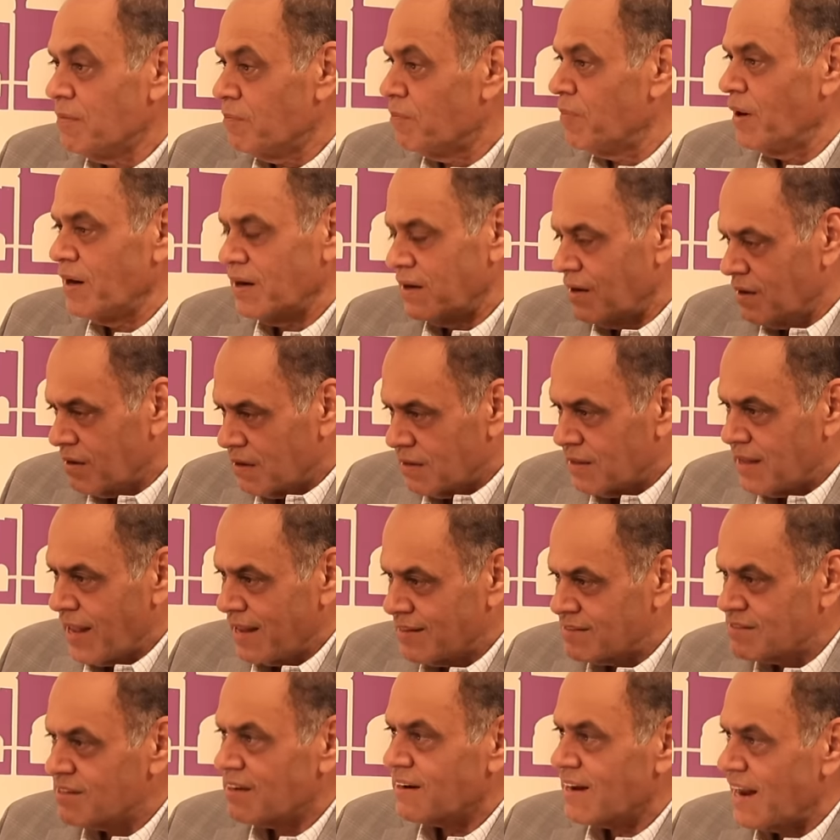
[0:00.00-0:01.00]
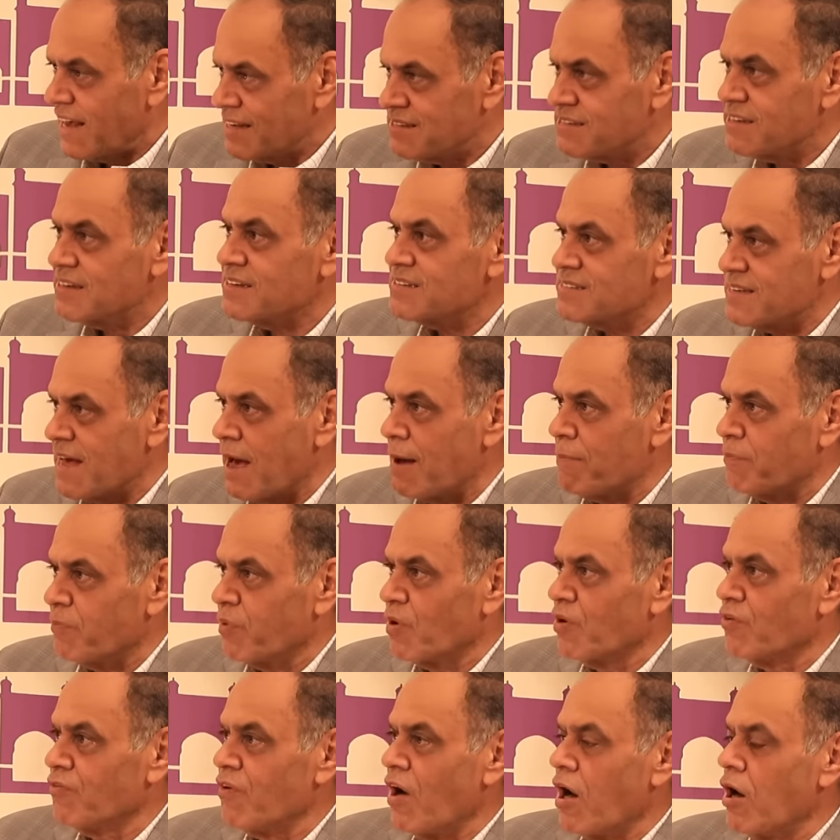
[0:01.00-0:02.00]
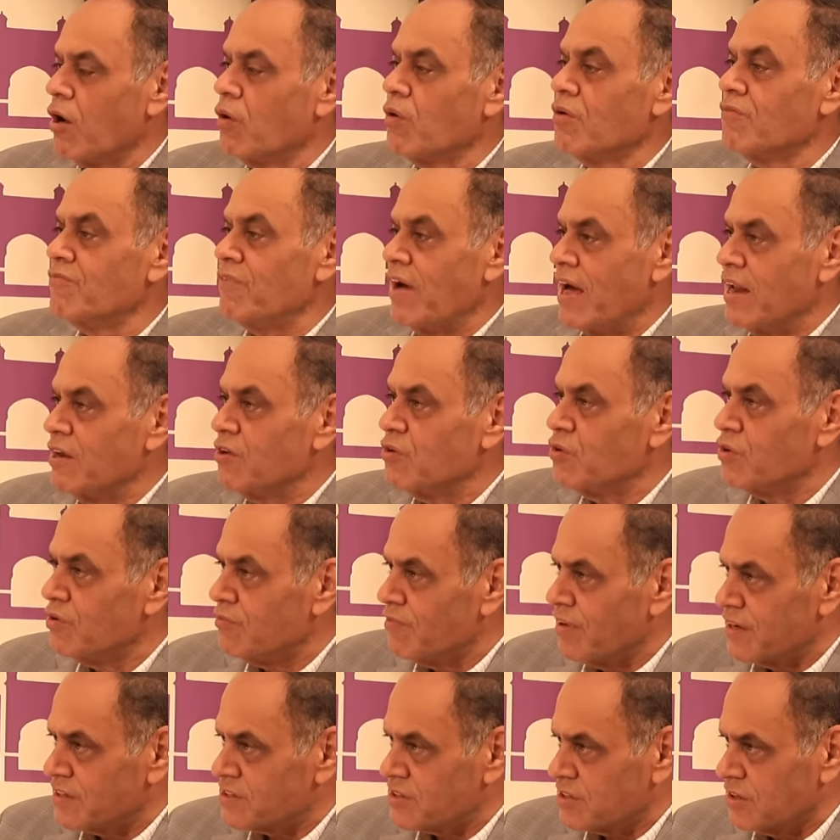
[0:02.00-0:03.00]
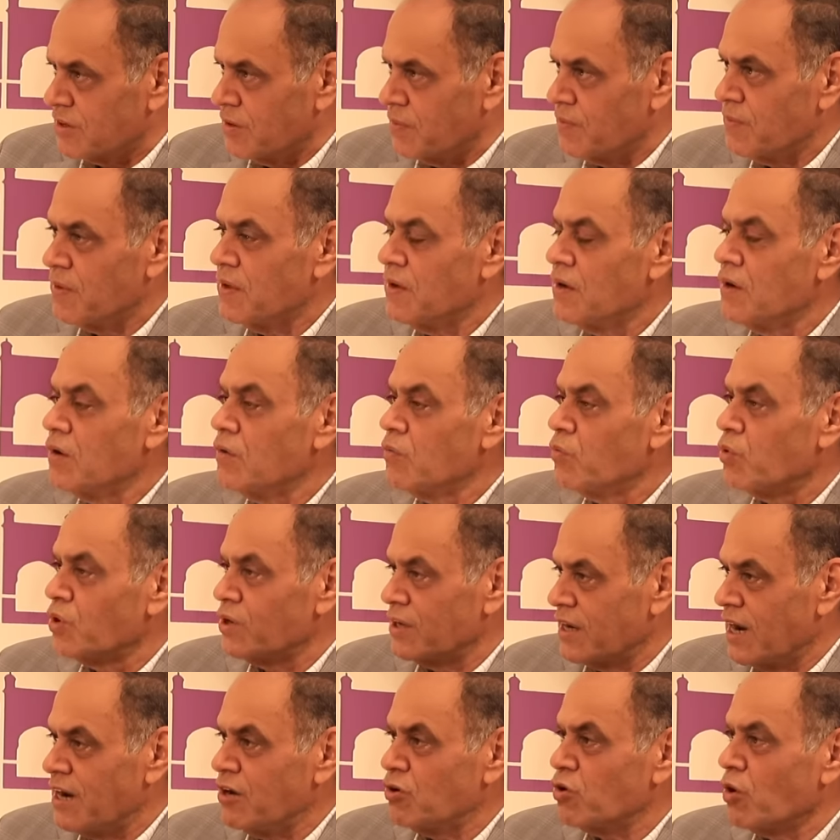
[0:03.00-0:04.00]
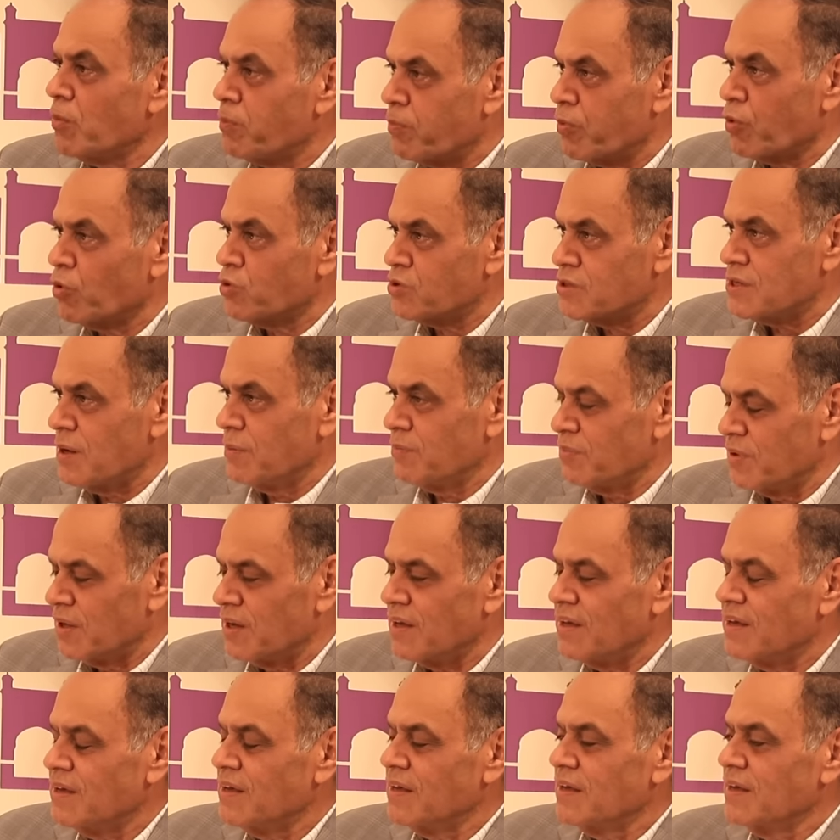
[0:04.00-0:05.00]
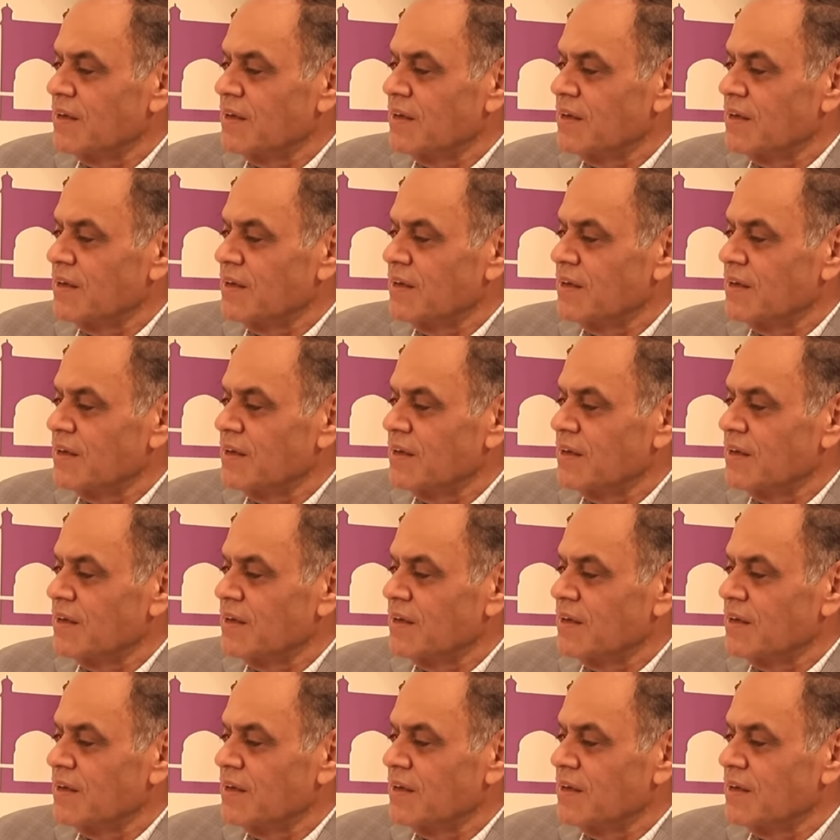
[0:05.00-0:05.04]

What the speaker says: But that's a classic example of how a value investor would tend to approach something.